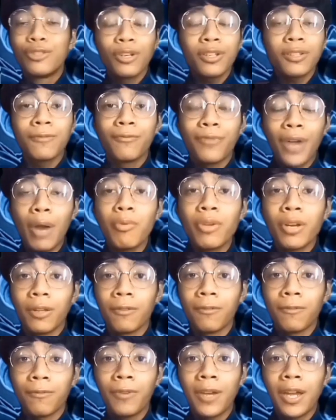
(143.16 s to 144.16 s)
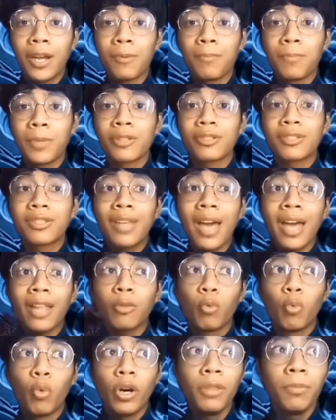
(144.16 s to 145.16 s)
very unfair because that
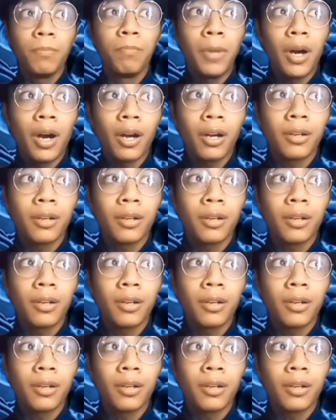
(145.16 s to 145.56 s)
one bug